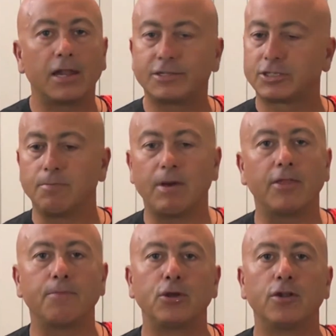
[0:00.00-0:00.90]
some
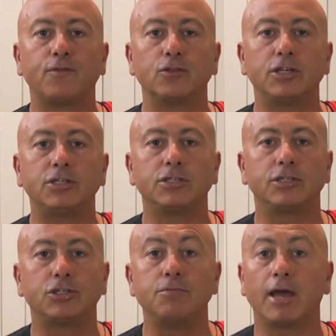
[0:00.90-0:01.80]
other beautiful dishes
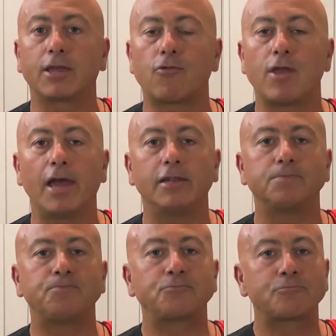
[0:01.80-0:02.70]
that you may create.
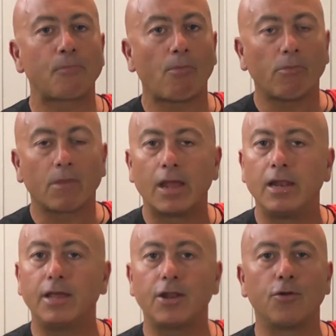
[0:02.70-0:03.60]

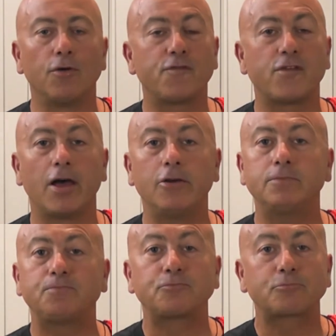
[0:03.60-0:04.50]
Let it all
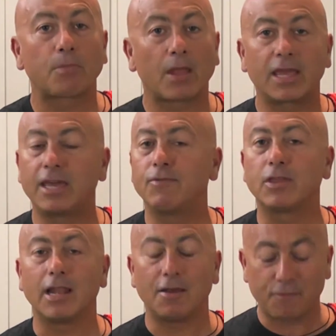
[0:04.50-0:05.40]
flow. Give it
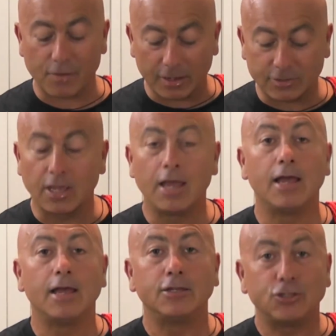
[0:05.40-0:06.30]
the love, folks.
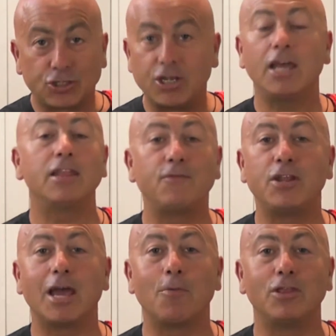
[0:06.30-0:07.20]
Share the
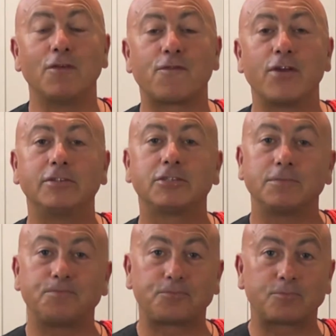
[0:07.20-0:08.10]
video with your
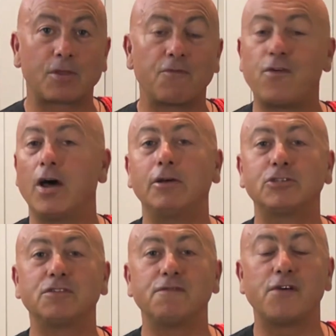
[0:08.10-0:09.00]
friends. Follow
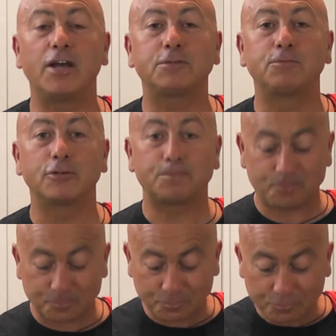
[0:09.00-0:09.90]
us on Facebook.
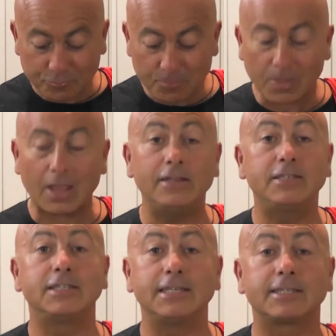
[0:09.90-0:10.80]

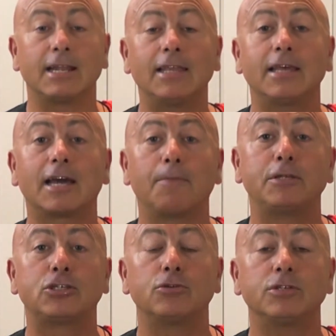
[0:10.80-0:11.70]
This is Insalata
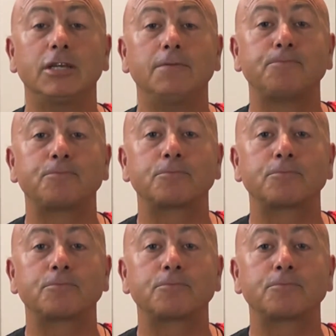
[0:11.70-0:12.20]
Capricciosa